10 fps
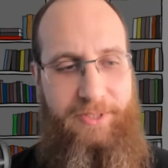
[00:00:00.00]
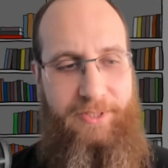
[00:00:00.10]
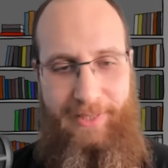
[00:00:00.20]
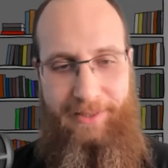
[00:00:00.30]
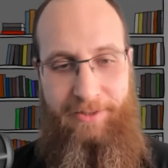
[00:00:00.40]

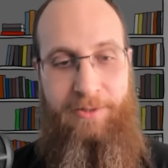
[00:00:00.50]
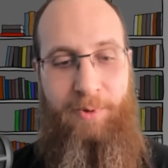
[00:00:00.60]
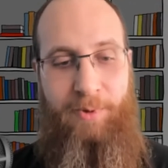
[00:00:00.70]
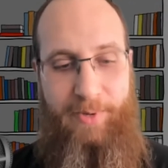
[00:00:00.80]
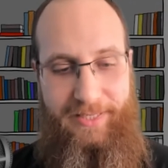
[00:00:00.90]
did we learn
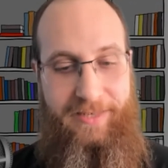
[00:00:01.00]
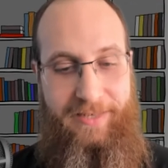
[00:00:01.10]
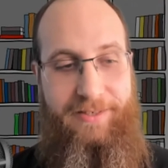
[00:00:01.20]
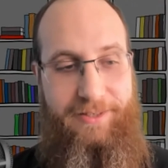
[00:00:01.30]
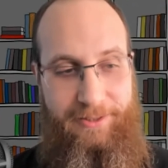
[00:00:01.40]
what we
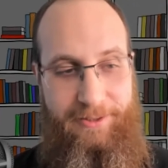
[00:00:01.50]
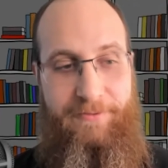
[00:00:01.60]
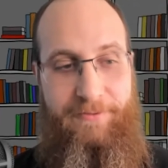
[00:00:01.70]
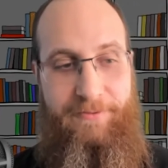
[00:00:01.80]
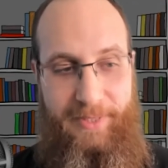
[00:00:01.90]
intended to learn
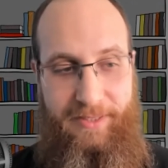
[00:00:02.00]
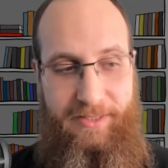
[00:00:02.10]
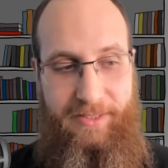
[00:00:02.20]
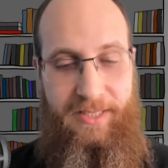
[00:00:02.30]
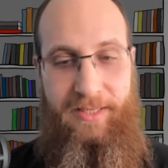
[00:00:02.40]
from
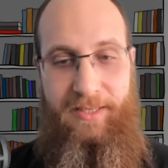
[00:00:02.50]
this?